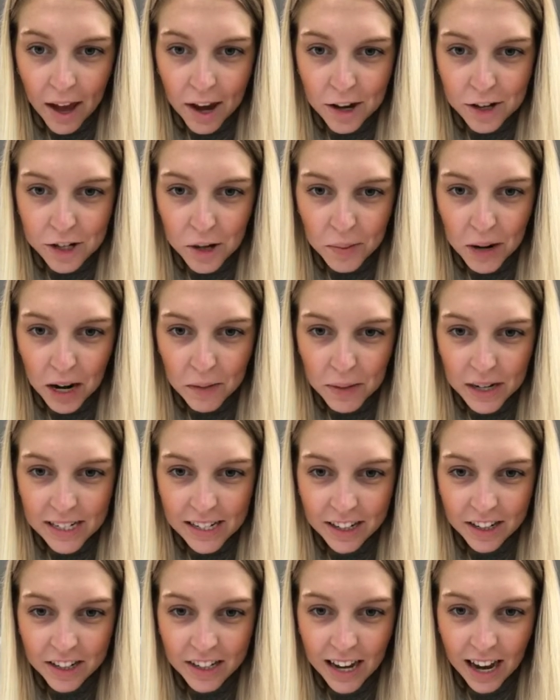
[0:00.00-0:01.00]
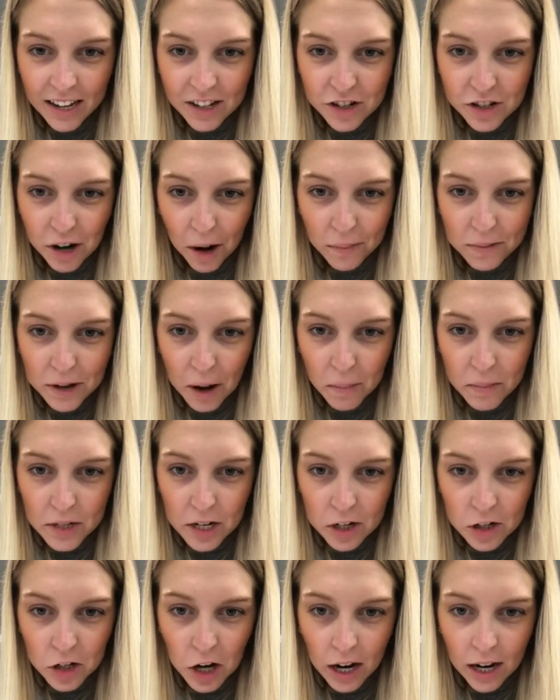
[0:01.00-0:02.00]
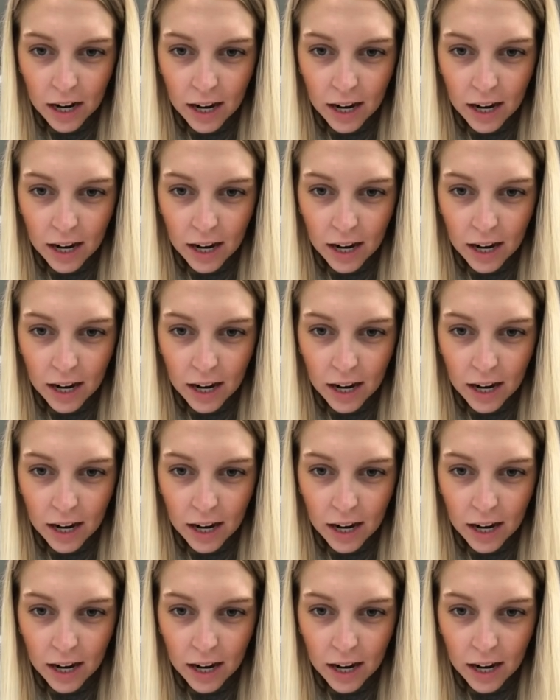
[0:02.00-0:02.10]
Show me how to make dinner. Yes, chopped competition.